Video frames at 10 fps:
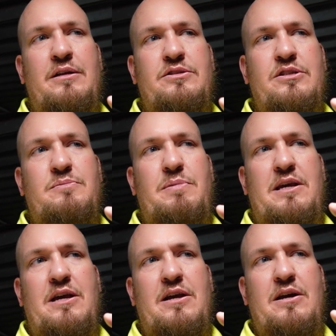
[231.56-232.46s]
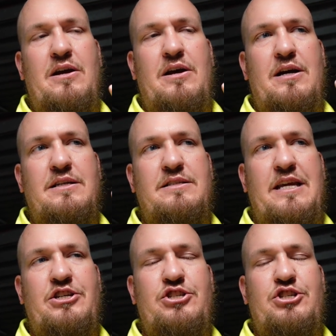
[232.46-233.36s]
just because
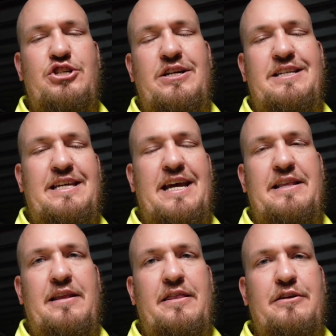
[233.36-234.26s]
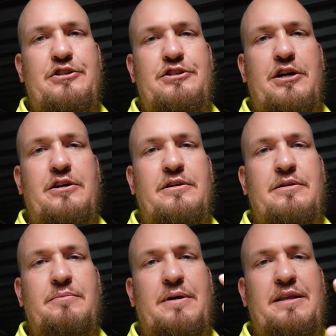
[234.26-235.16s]
they should get the shirt
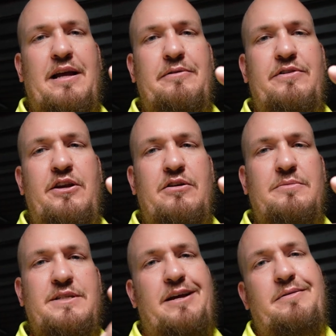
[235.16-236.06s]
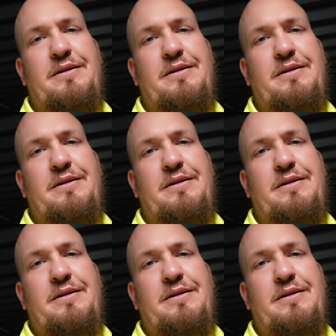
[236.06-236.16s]
by the time the video comes out.